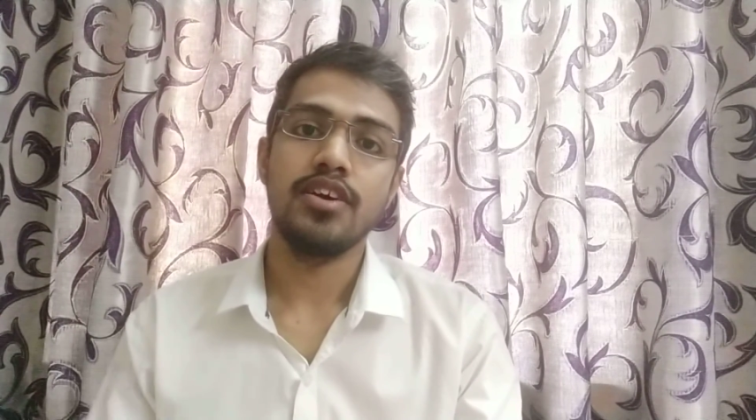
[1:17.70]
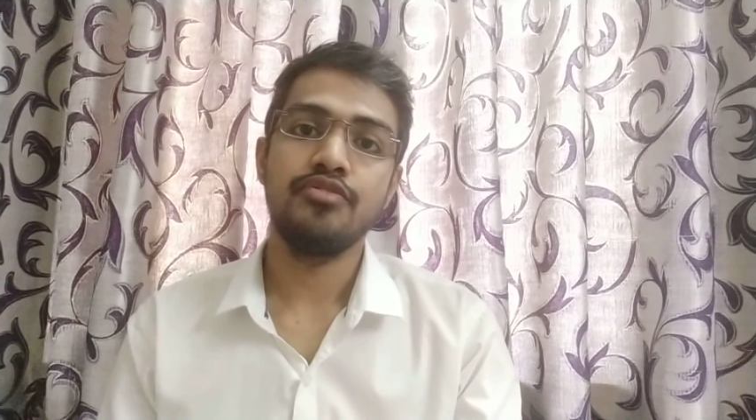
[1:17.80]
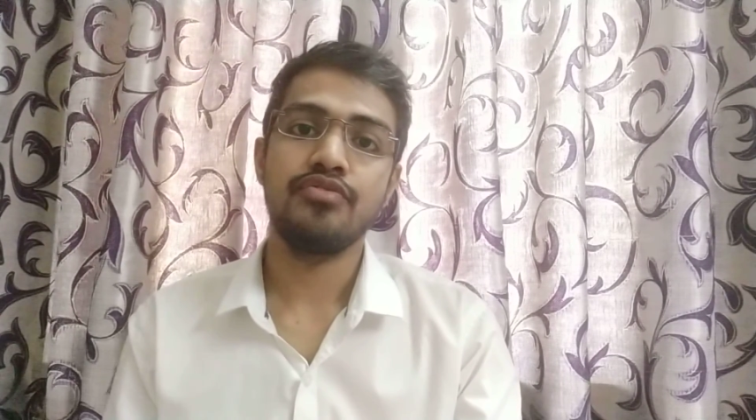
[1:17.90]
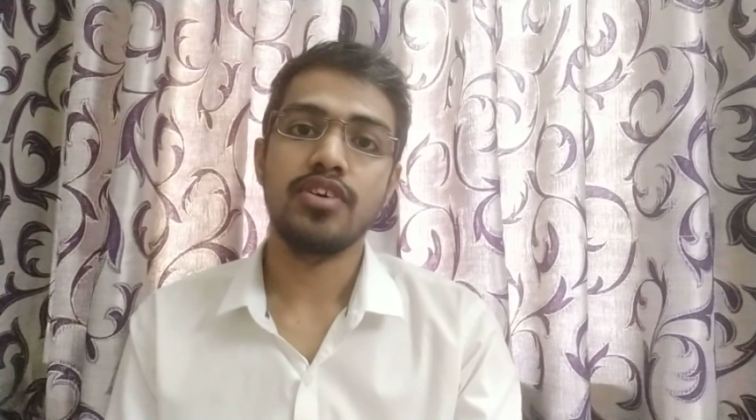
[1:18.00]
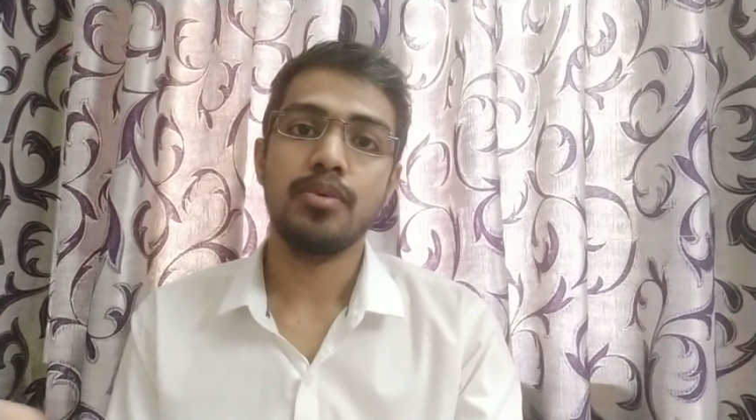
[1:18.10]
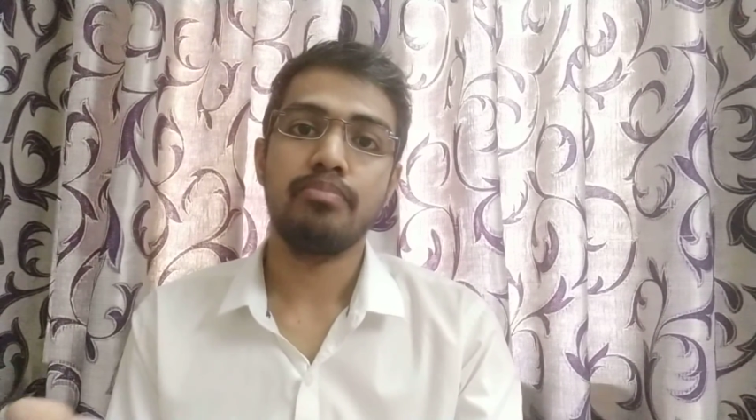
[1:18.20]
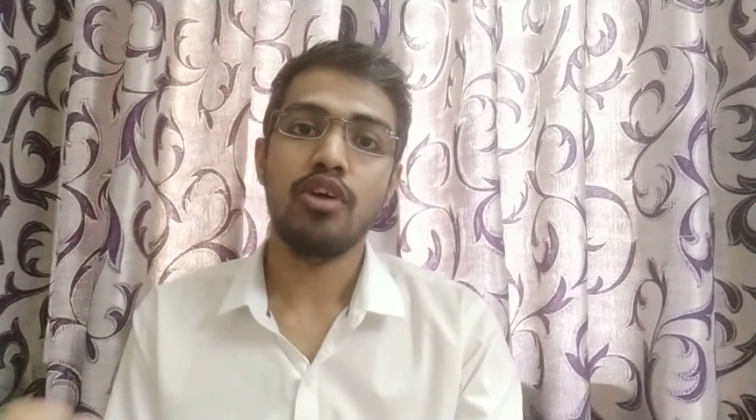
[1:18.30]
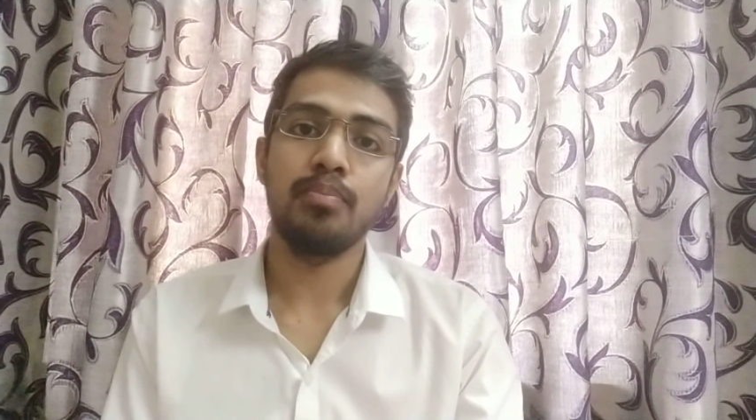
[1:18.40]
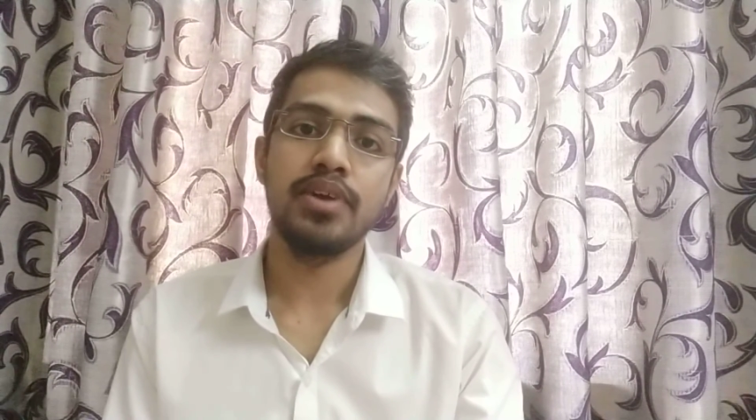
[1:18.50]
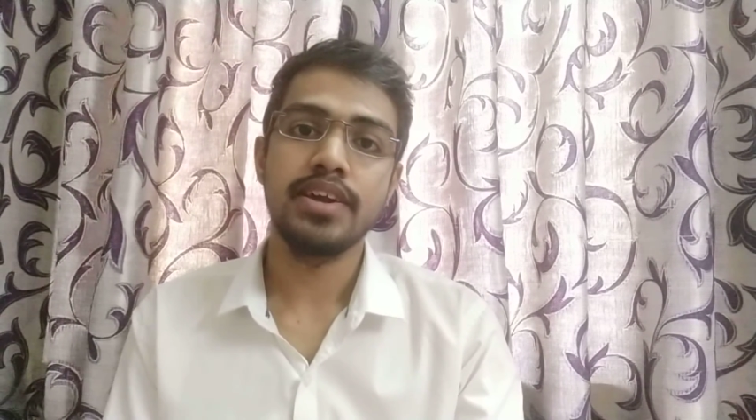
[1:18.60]
if a
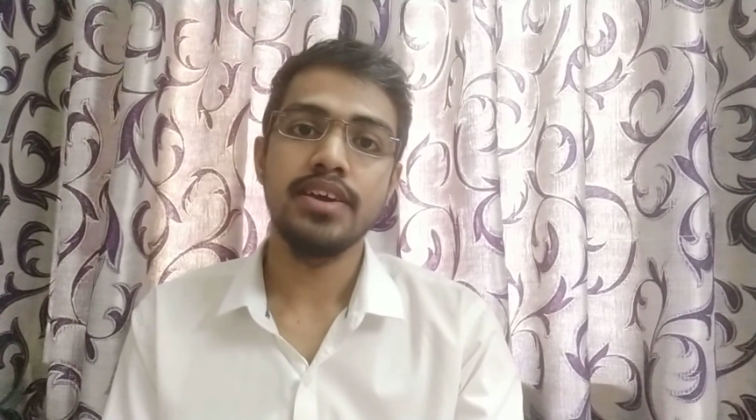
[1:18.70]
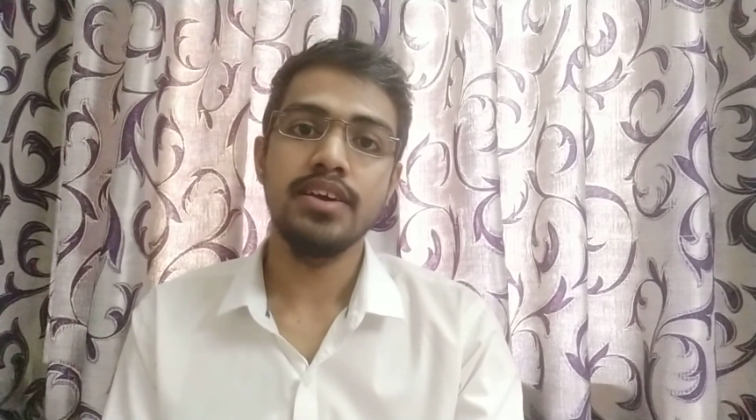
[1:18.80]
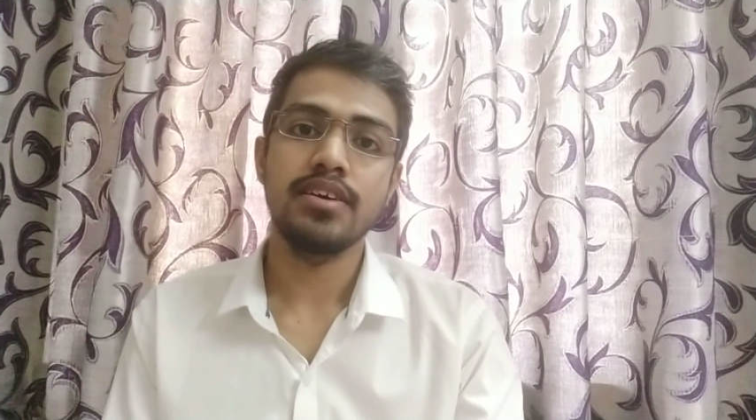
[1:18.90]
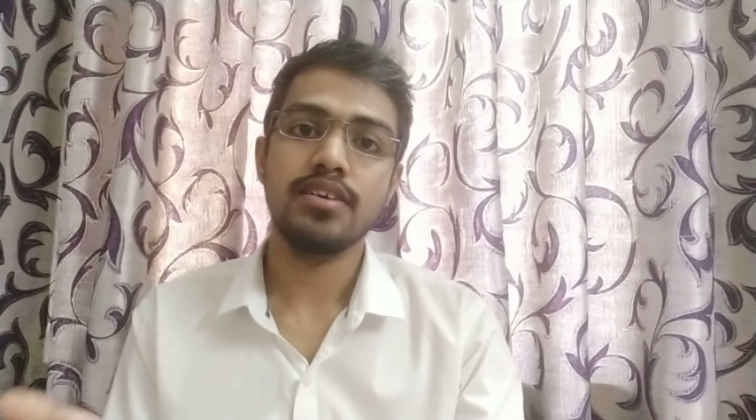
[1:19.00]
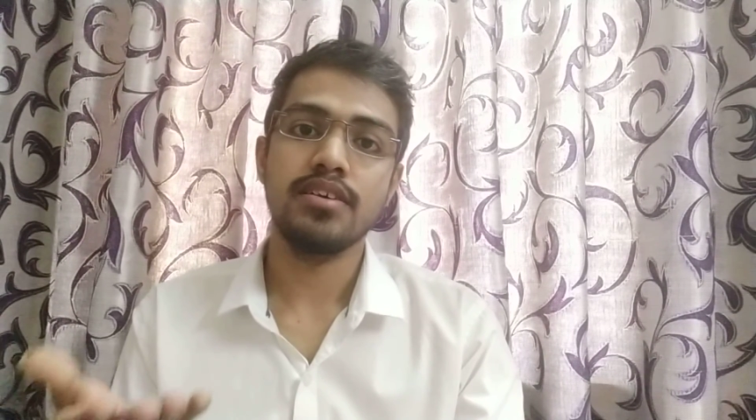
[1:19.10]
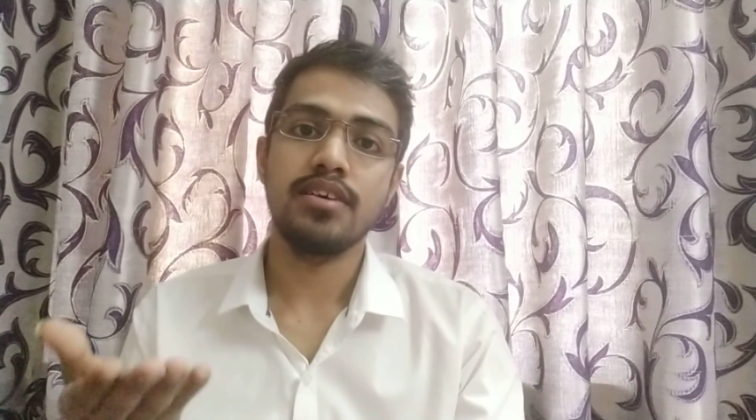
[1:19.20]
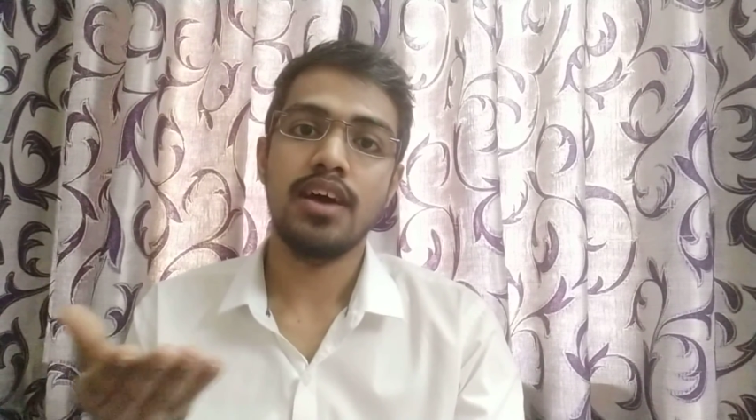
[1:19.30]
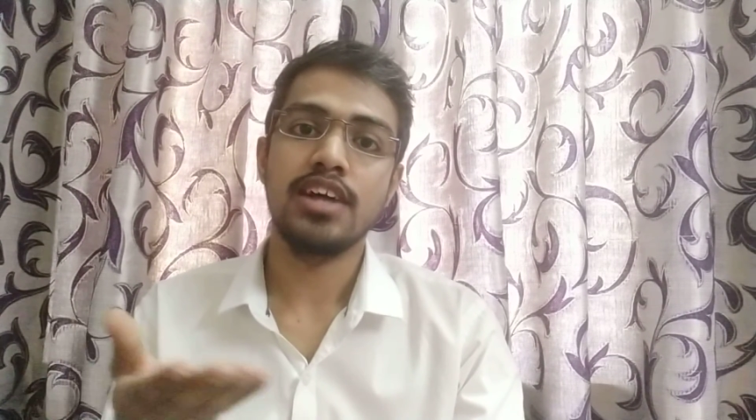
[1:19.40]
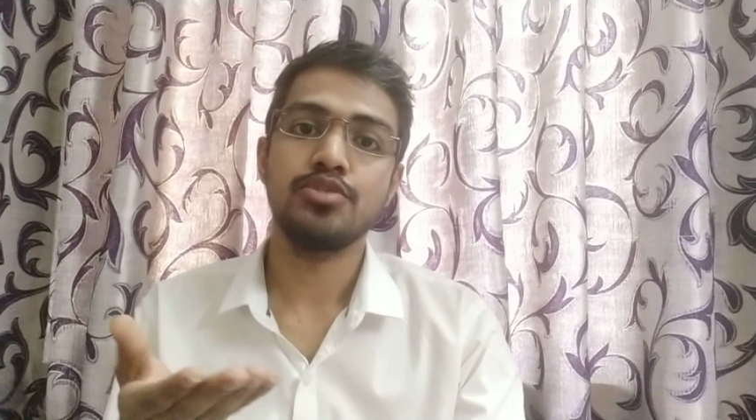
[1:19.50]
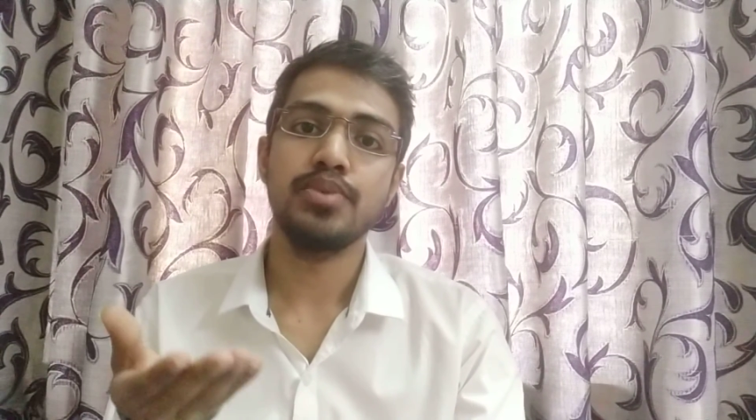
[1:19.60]
property
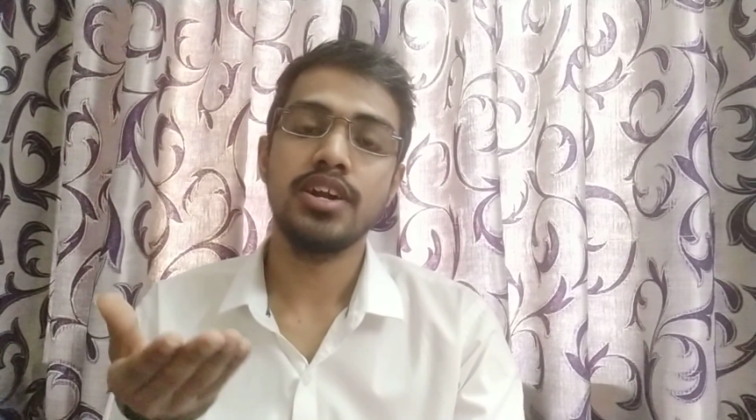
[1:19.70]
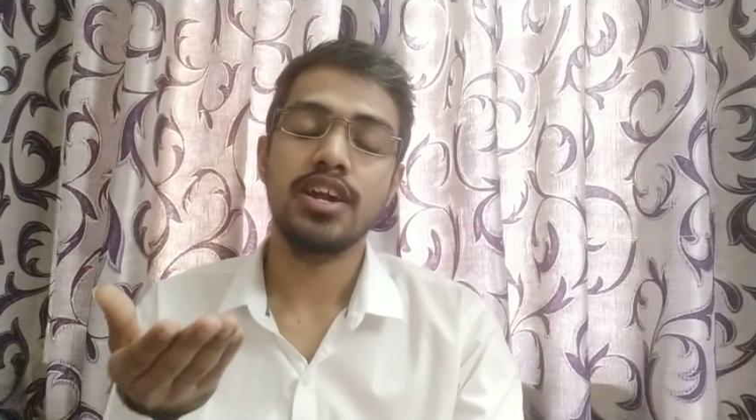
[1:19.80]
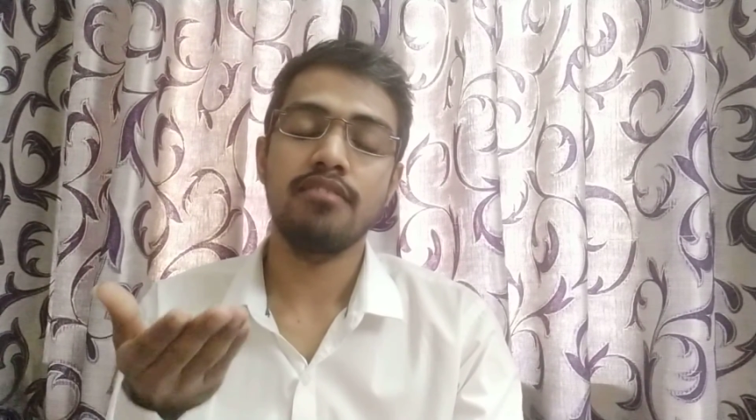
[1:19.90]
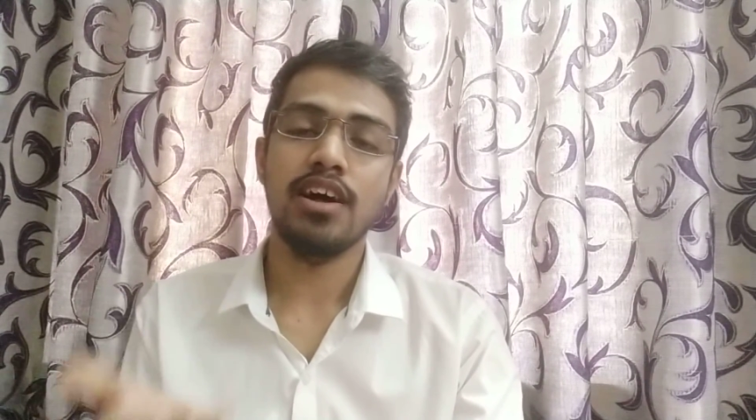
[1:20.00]
has been